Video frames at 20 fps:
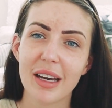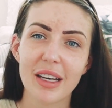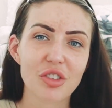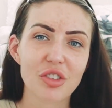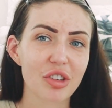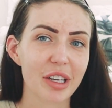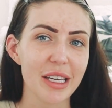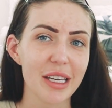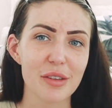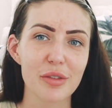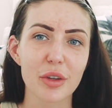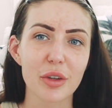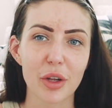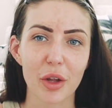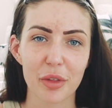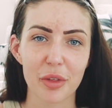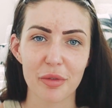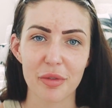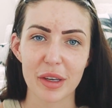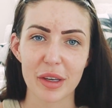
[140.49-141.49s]

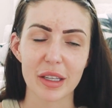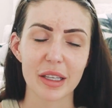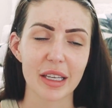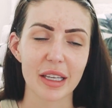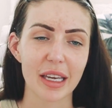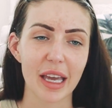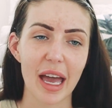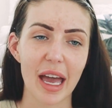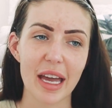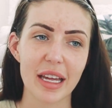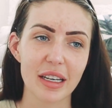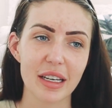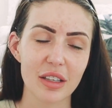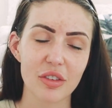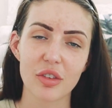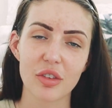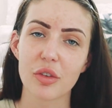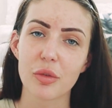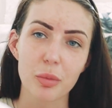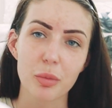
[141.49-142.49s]
cheesecloth feeling, and
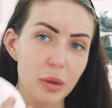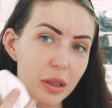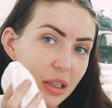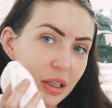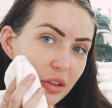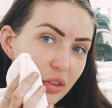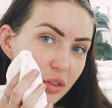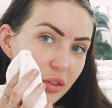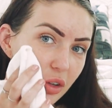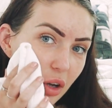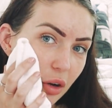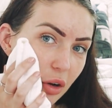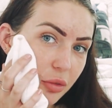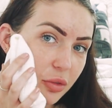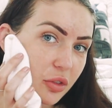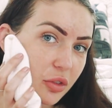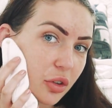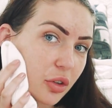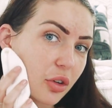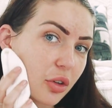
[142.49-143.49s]
it's just really
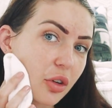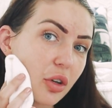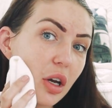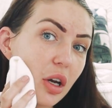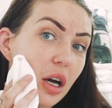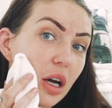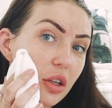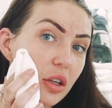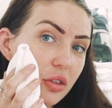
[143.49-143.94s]
soft to